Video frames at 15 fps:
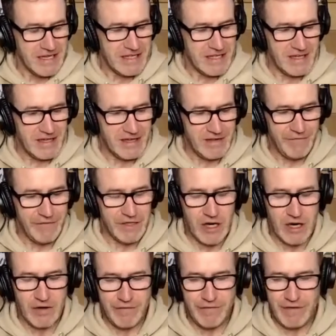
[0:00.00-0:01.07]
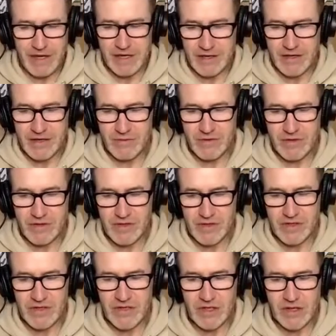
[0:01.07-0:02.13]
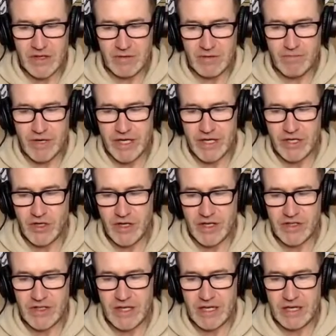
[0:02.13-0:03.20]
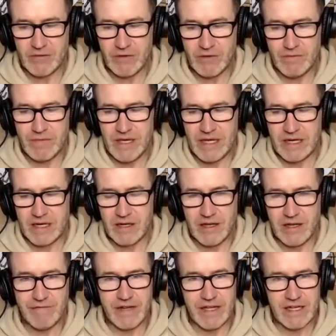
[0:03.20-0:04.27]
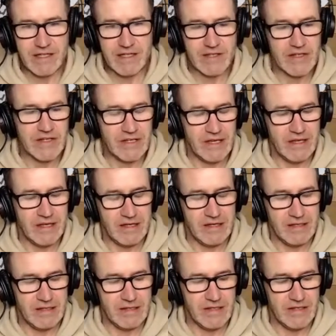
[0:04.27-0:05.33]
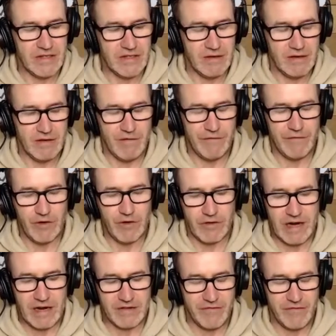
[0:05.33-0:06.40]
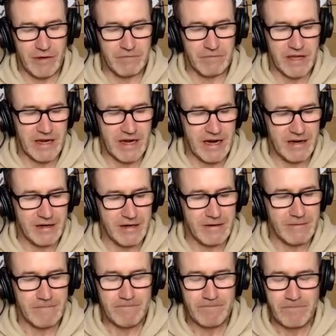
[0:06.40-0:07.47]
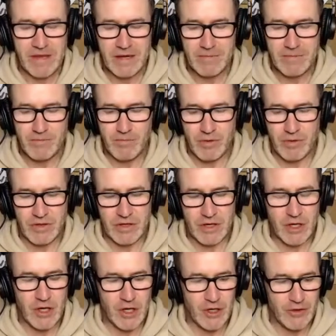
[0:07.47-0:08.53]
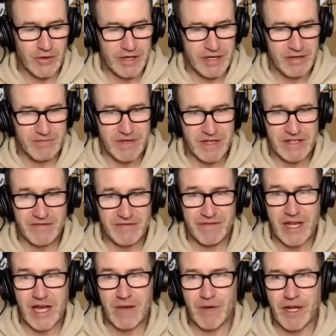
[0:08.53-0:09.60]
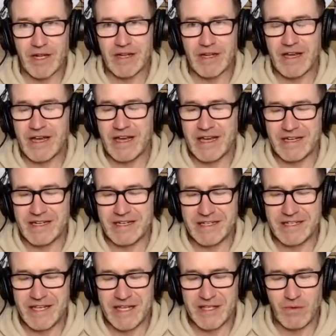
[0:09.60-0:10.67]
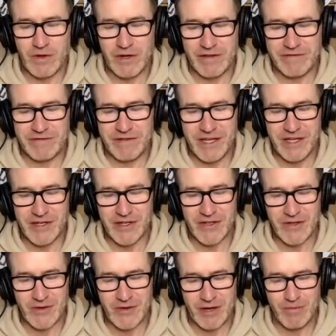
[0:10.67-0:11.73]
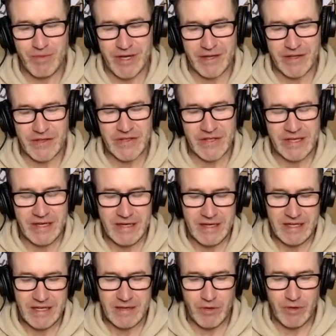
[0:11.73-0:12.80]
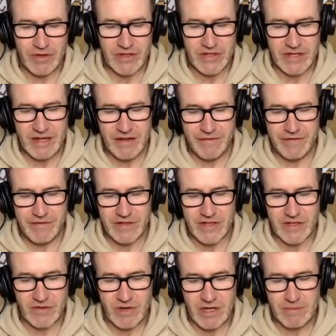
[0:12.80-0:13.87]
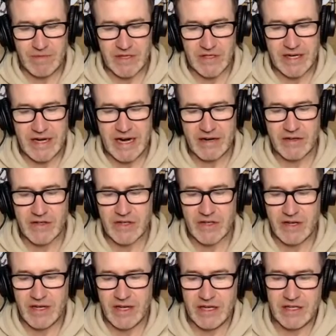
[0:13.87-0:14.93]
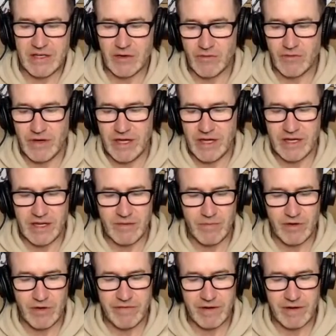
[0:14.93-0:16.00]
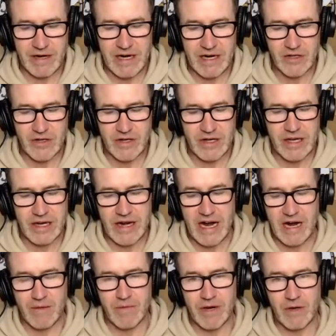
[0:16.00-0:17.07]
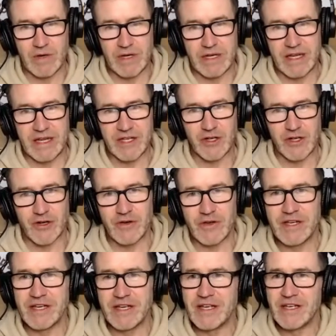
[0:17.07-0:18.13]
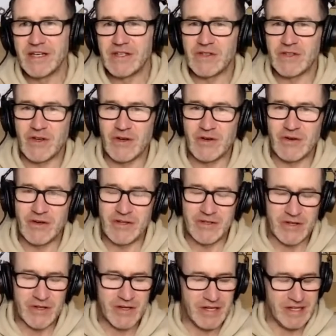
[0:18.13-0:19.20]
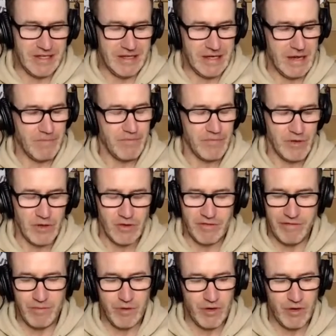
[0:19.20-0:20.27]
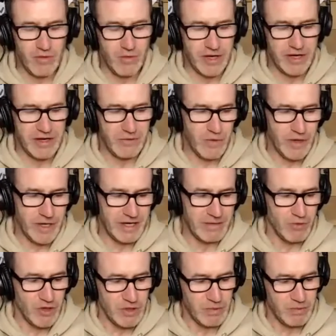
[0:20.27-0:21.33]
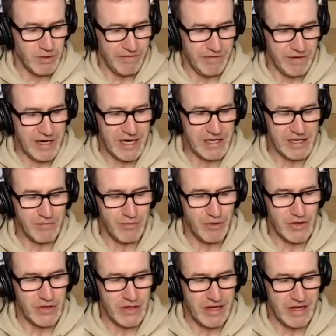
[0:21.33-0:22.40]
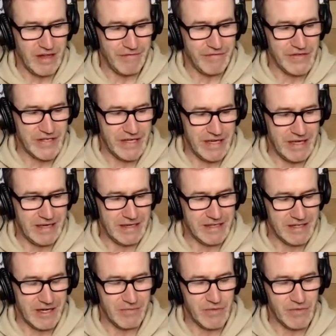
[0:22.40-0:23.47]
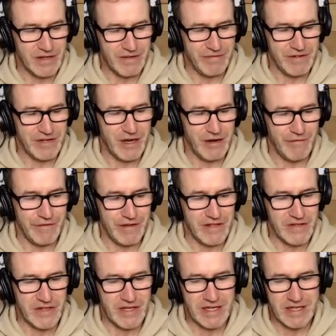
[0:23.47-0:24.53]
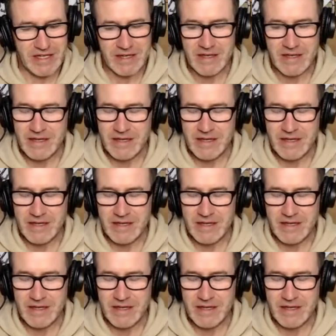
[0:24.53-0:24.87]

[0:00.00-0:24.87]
The photography in it, which is done by Jason Ingram and Clive Nichols, is photographs from the garden, but the color in them is phenomenal, and that's one of TJ's strong points. The book itself is described as an artist's guide into creating a beautiful garden in harmony with nature. So it's a beautiful book. One of the most beautiful gardening books I've seen in terms of the photography inside in it.